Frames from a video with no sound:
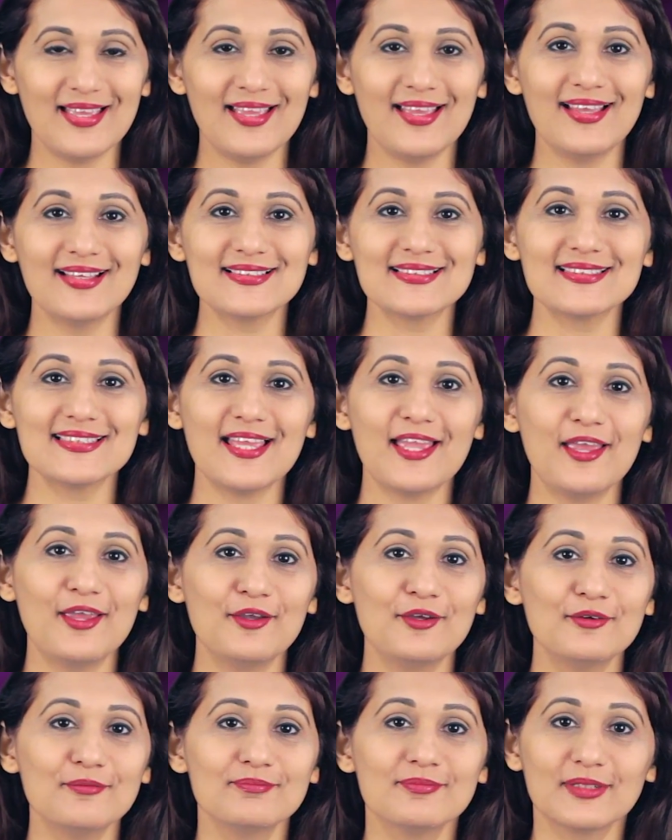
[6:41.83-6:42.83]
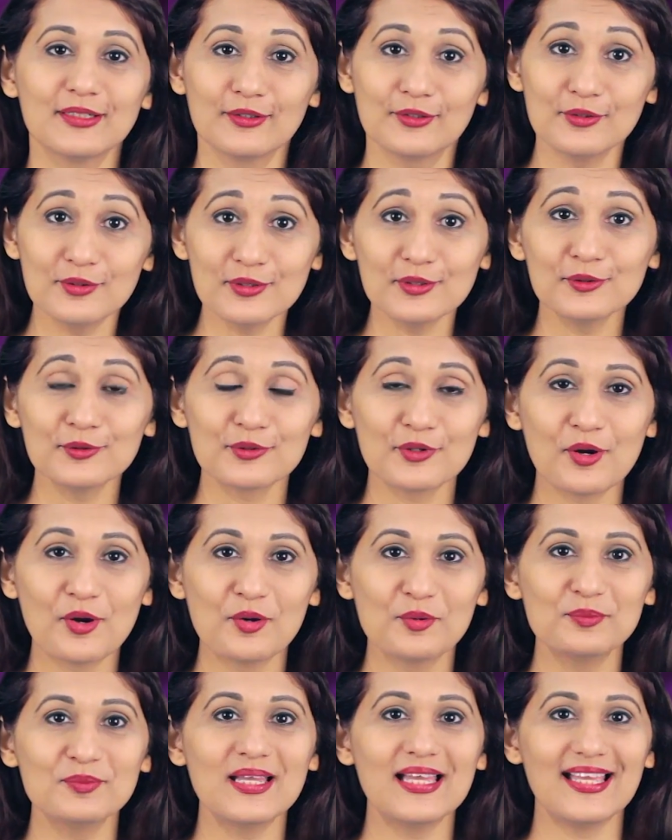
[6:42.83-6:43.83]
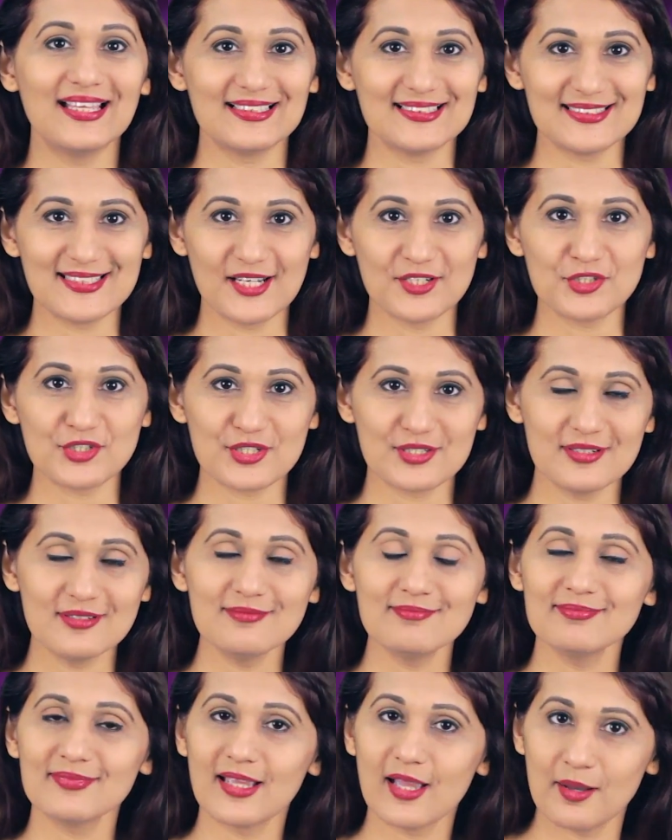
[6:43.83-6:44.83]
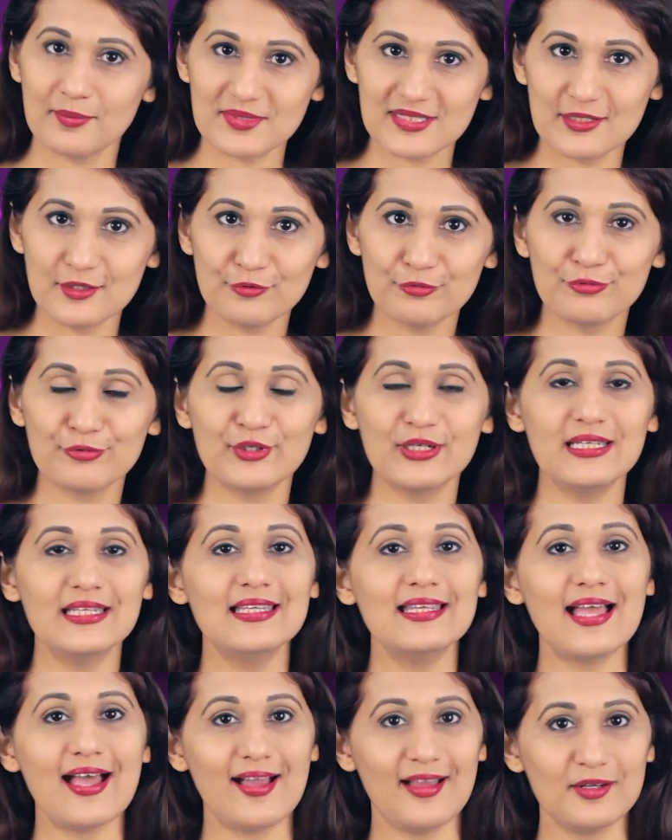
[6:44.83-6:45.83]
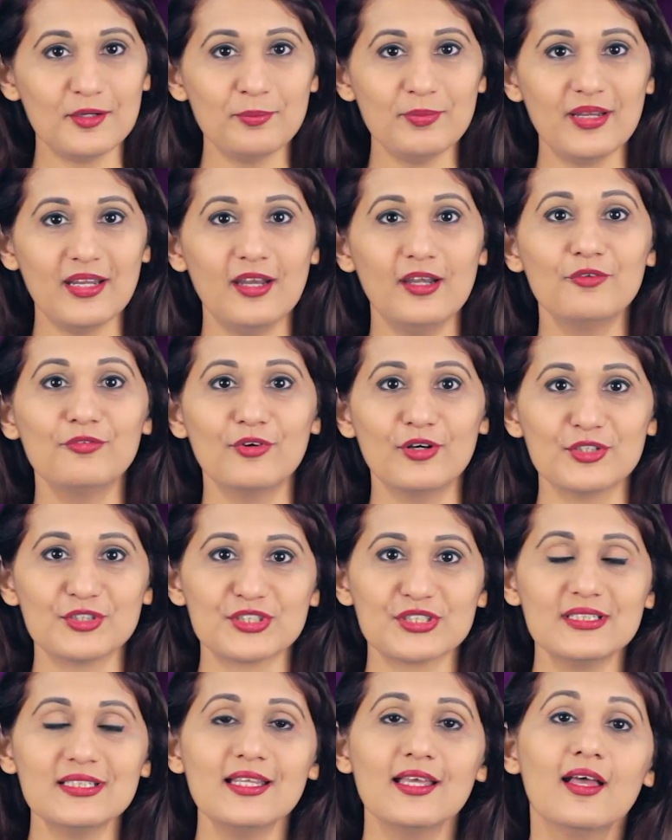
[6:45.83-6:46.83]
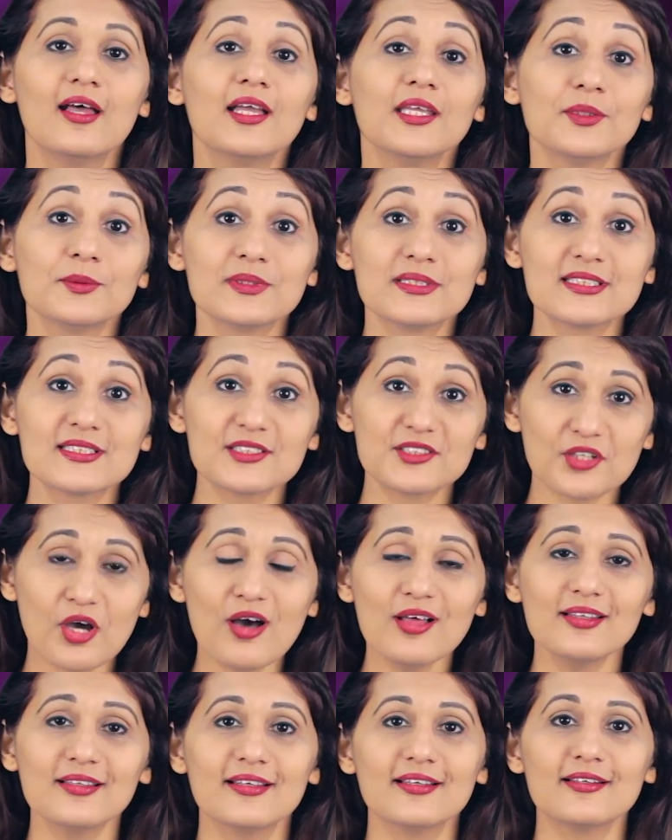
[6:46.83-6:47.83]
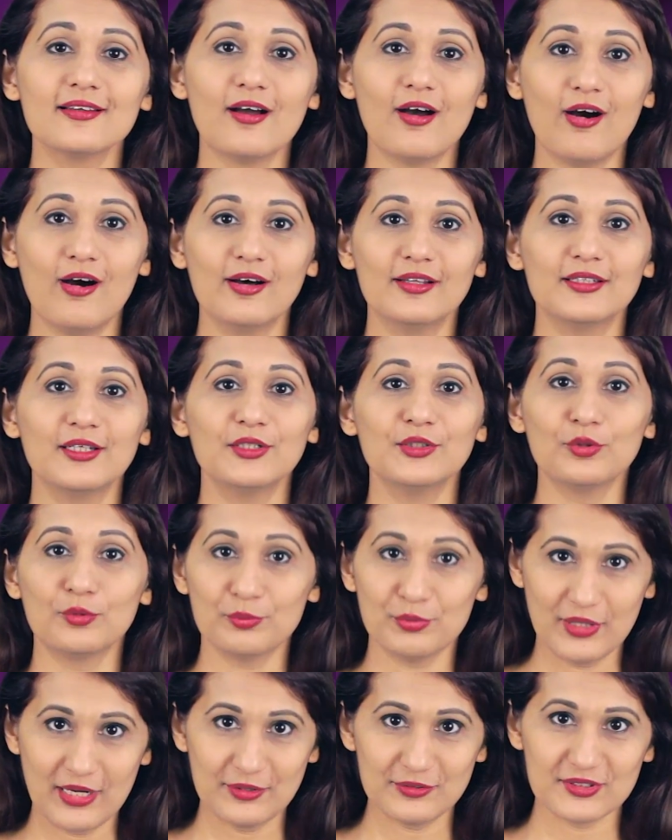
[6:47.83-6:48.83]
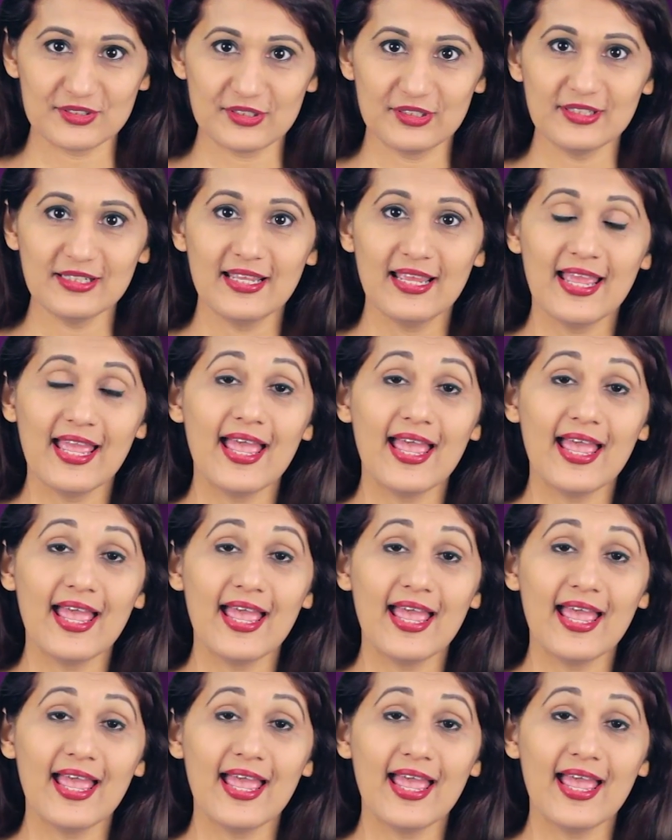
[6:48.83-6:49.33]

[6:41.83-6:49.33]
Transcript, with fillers: It's a Google Chrome extension, comes in a free and a paid version. You install it on your browser